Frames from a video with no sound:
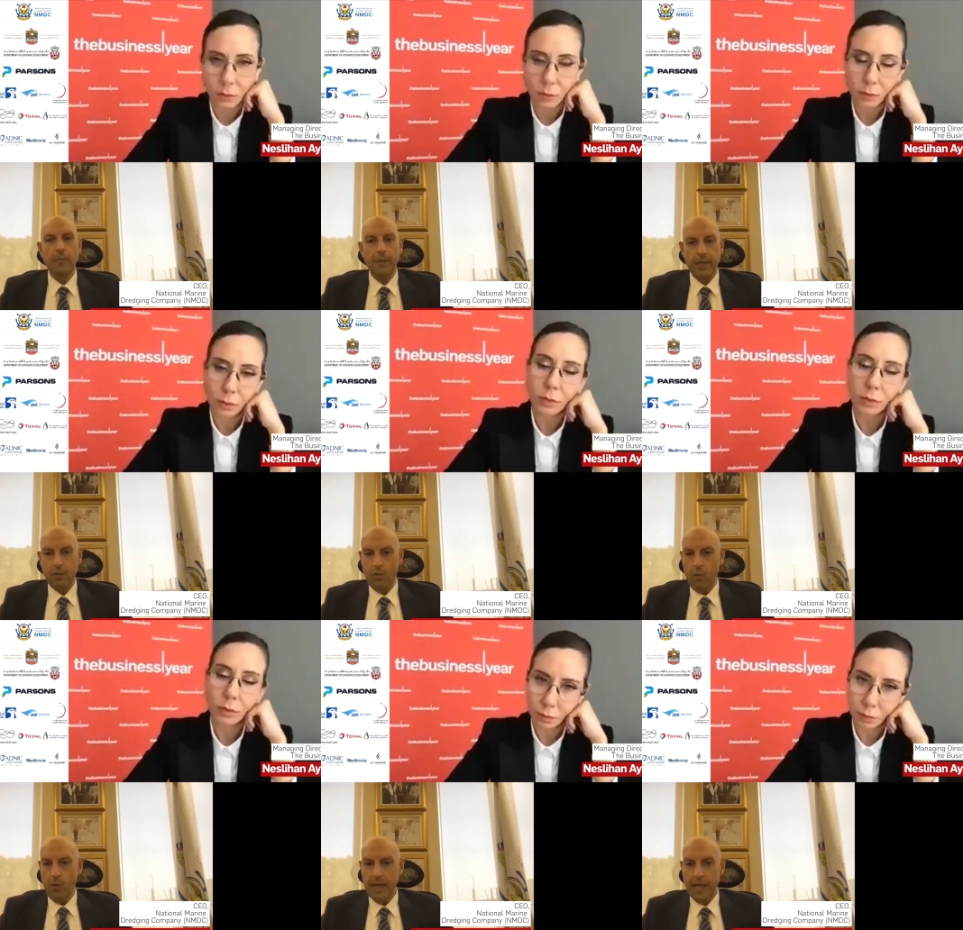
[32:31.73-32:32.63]
Speaker 1: but
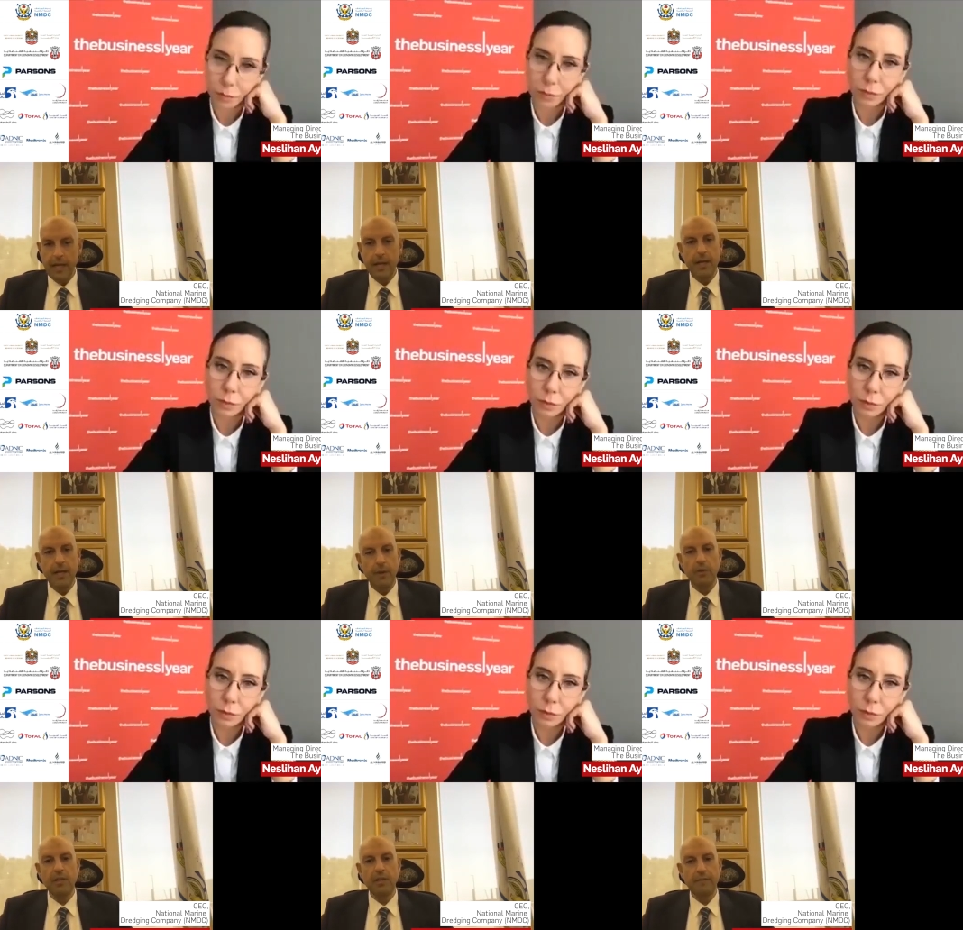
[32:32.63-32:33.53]
we care
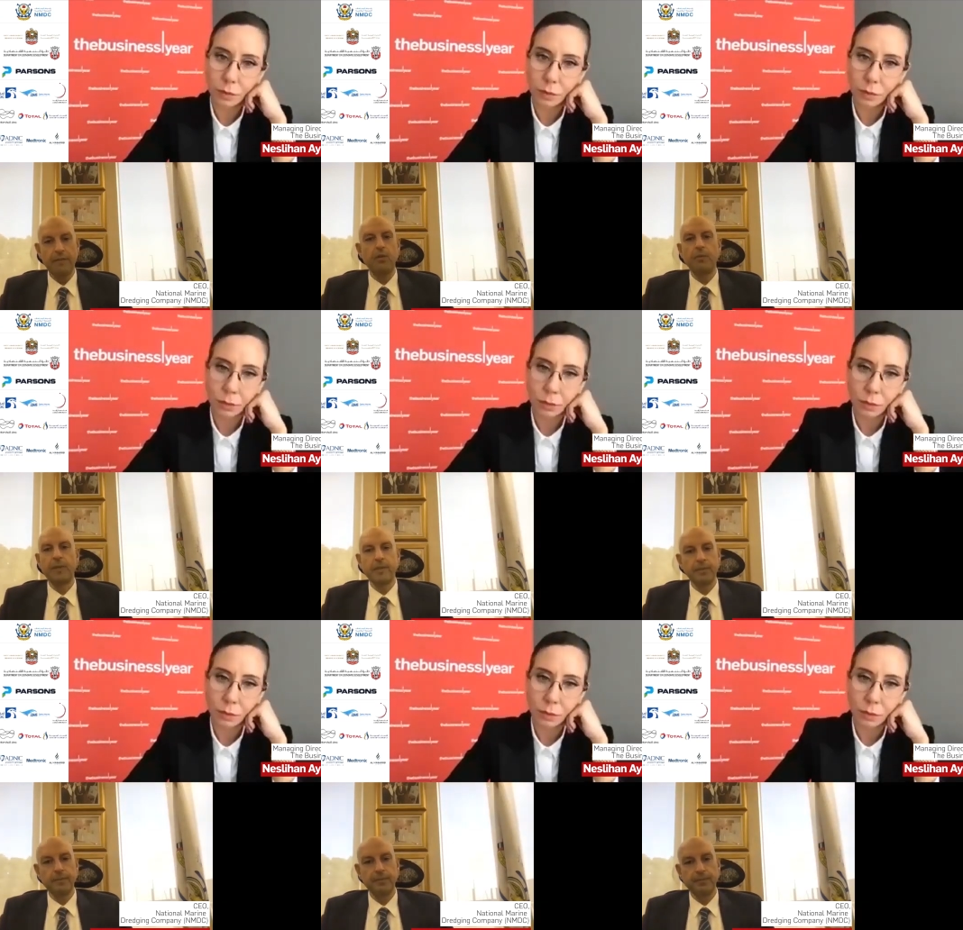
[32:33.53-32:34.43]
about the environment.
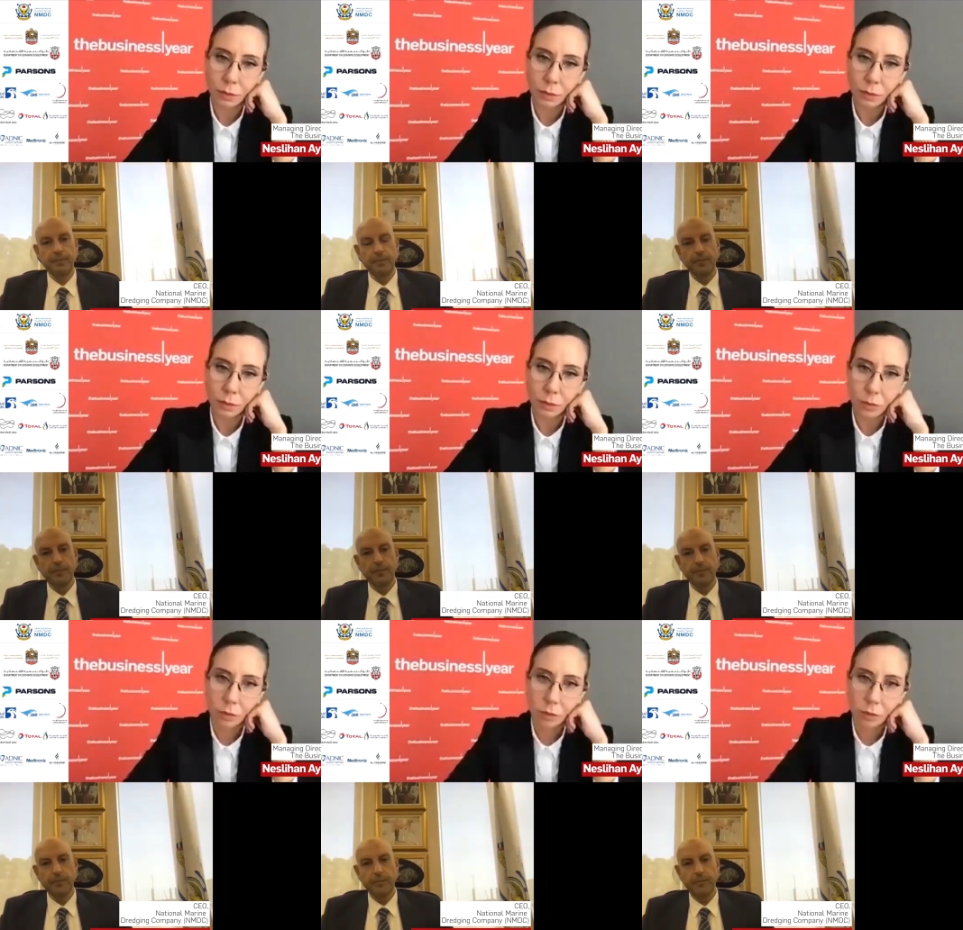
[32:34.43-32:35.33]

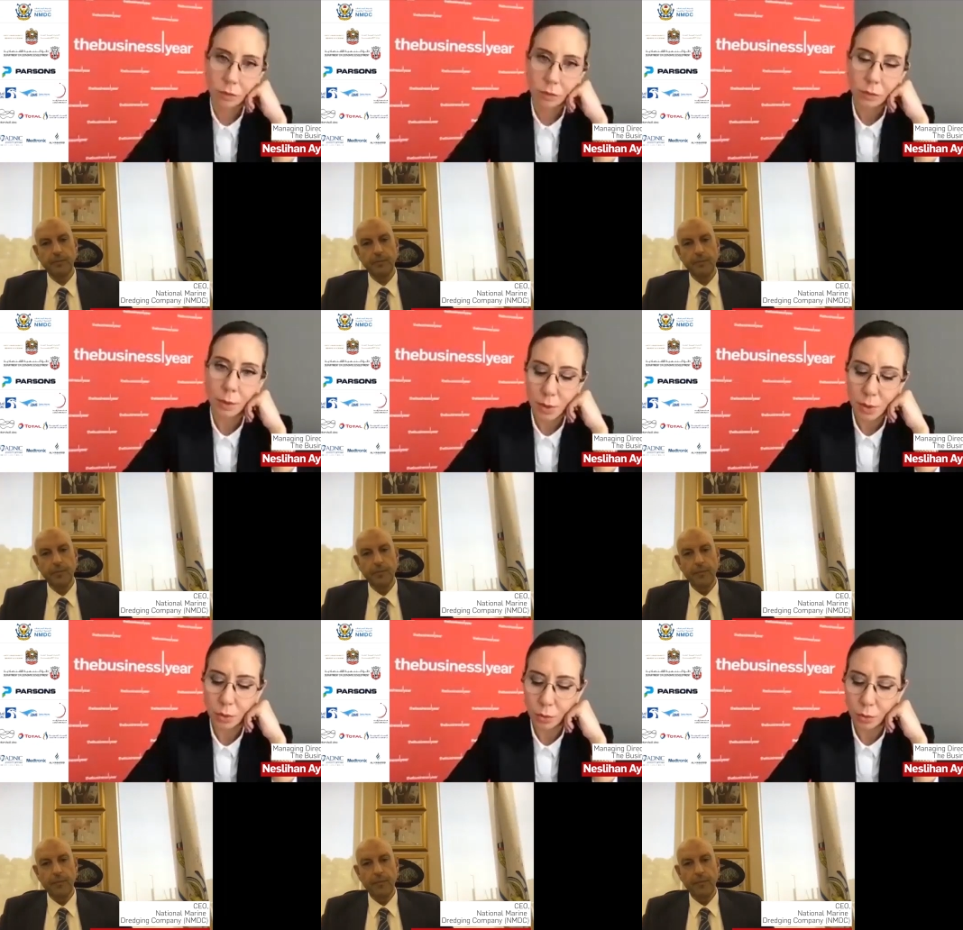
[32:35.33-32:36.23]

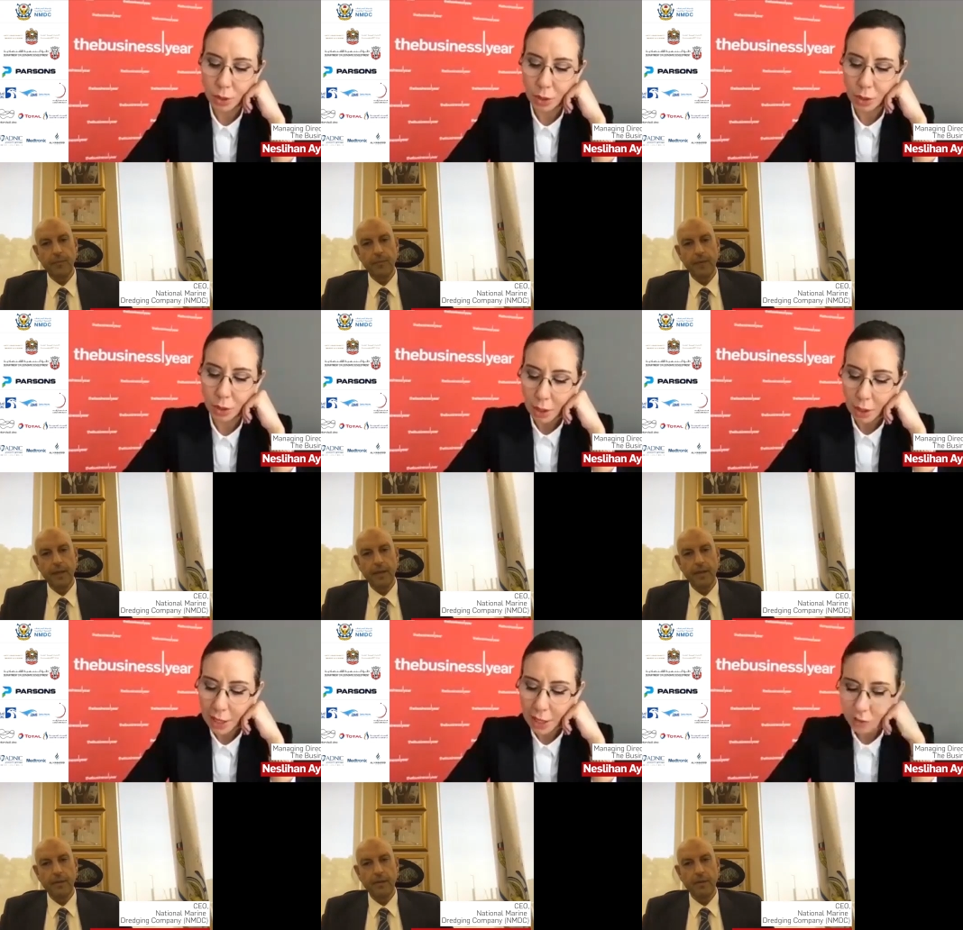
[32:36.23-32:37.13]
Speaker 2: Absolutely.
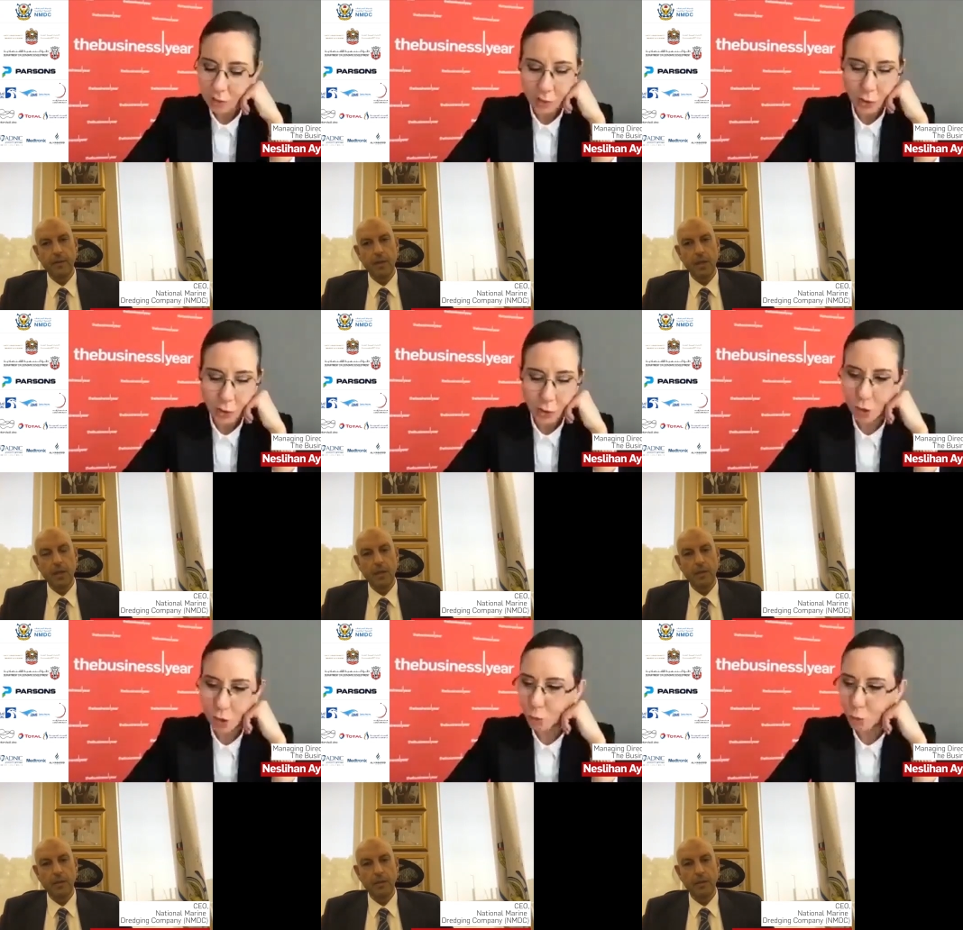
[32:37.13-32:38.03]
And uh, just to
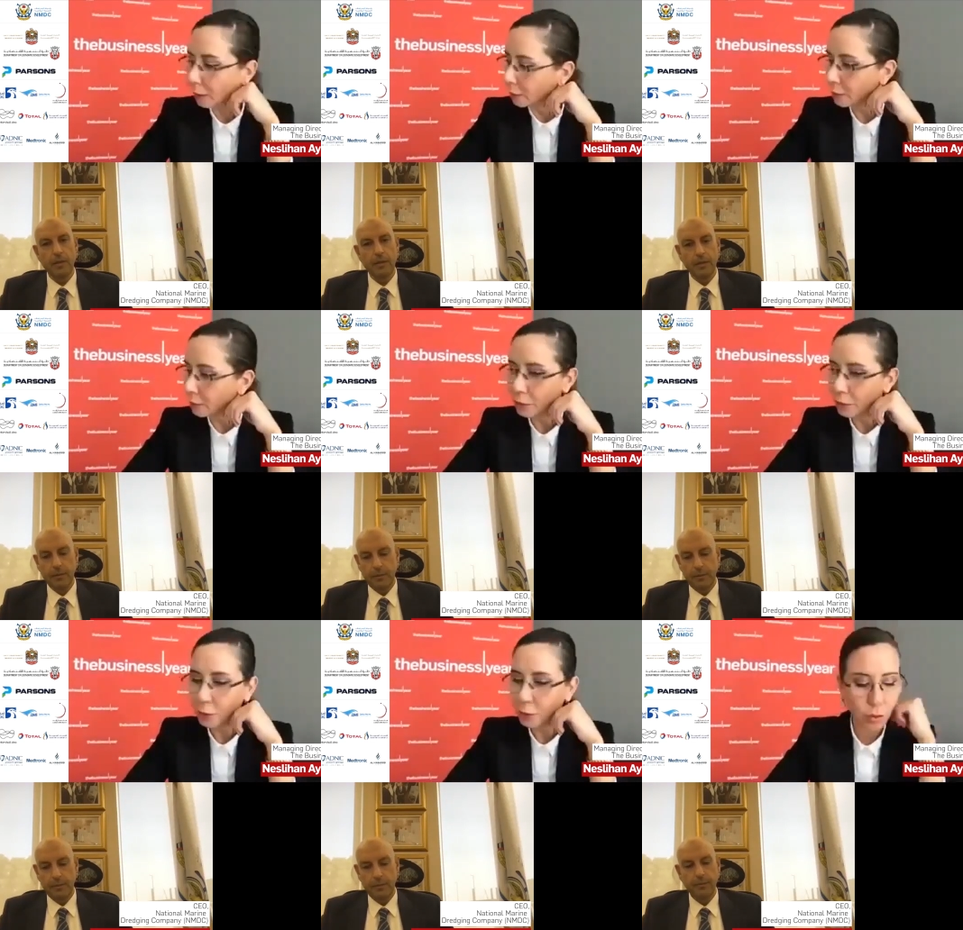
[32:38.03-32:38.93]
make a little
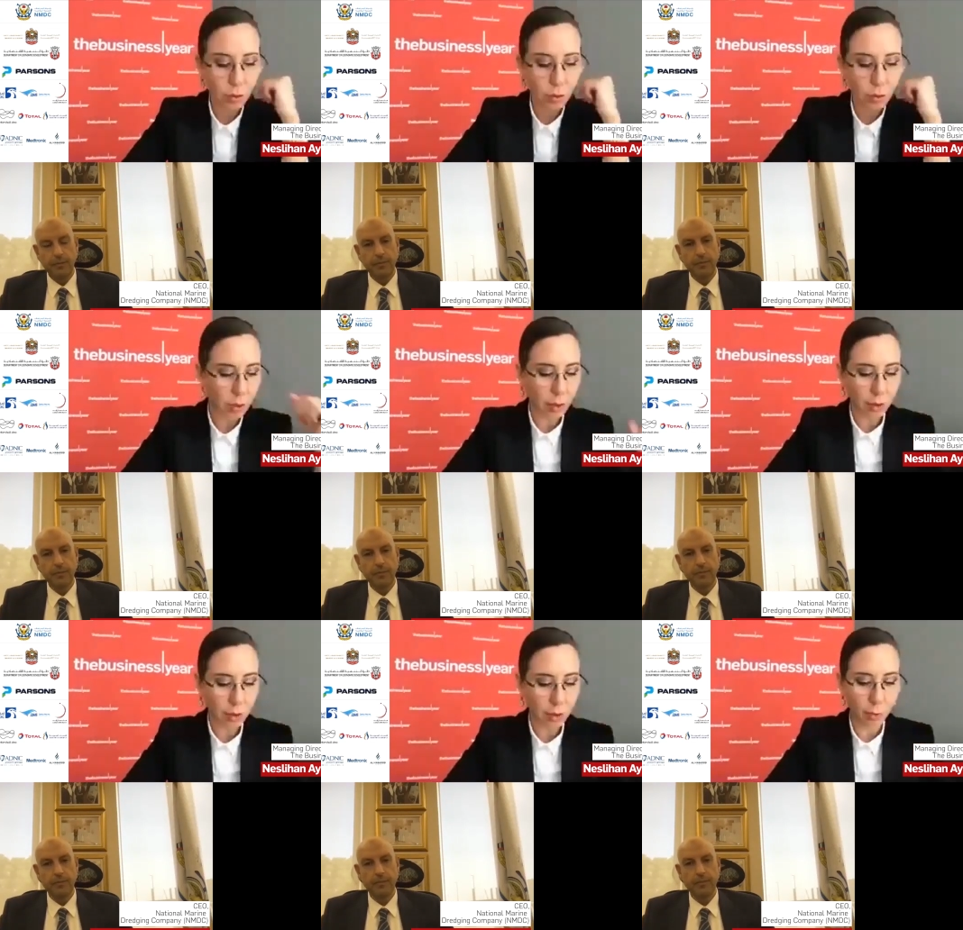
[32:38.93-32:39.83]
note,
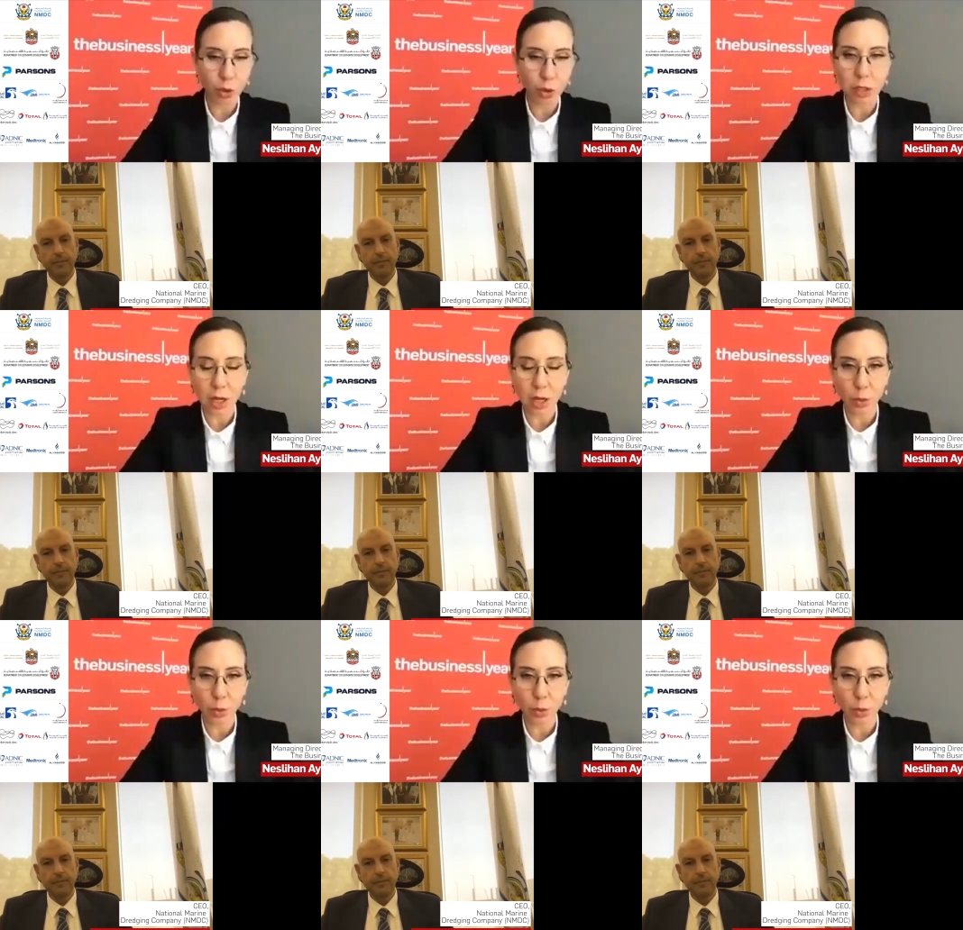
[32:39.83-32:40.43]
the, the projects that